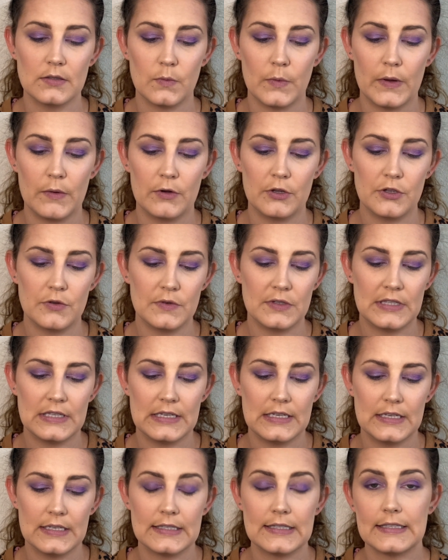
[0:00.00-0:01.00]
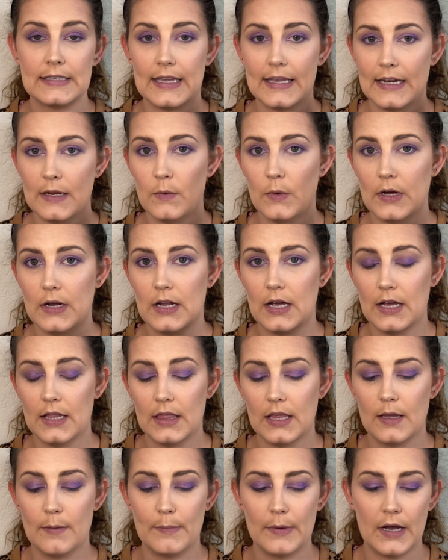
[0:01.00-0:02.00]
We will use the skinny one on
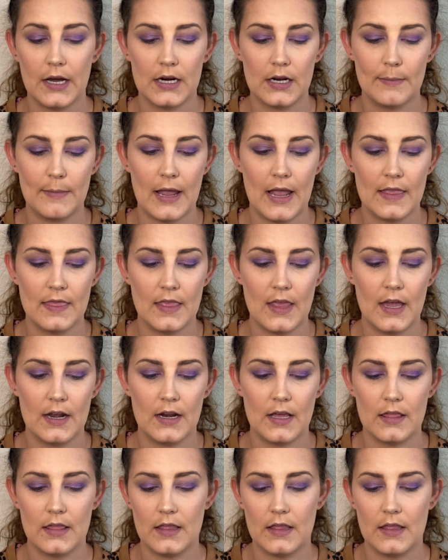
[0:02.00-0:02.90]
the bottom and then